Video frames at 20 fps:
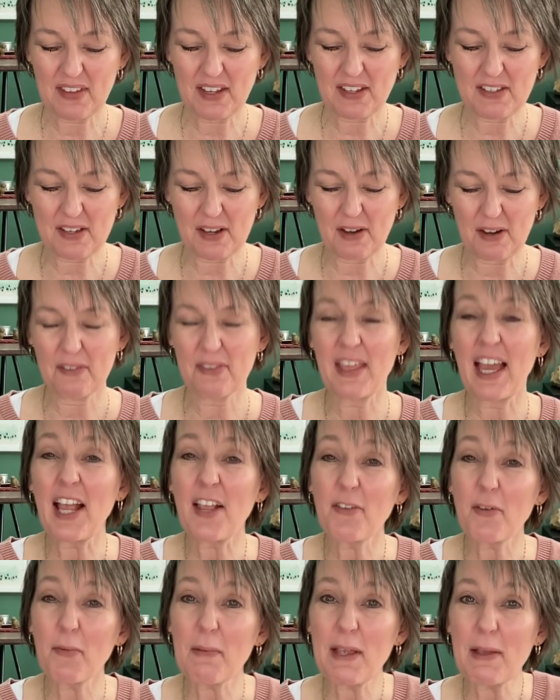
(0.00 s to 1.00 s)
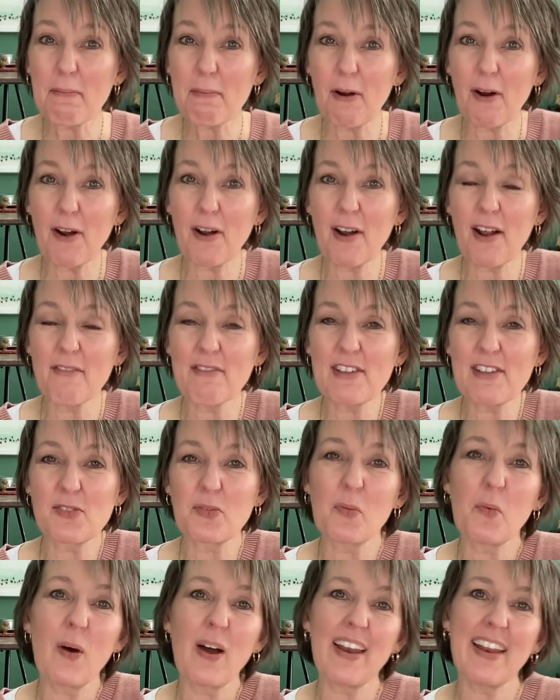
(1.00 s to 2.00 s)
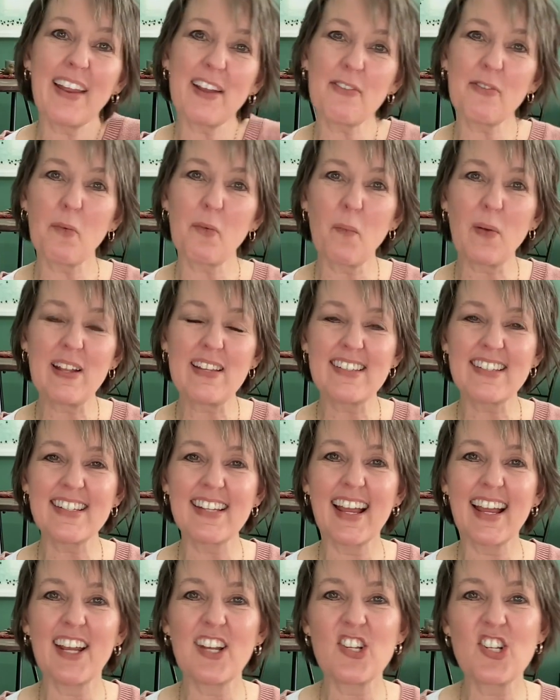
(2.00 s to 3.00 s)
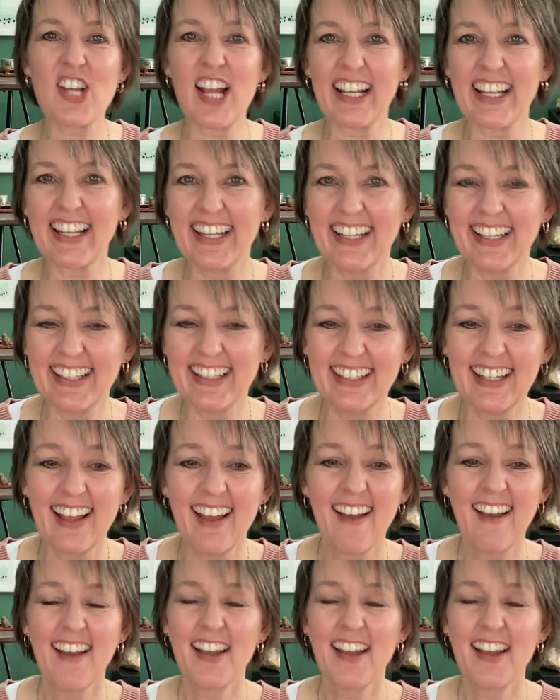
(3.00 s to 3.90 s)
So thanks for being part of this What If Wednesday check-in.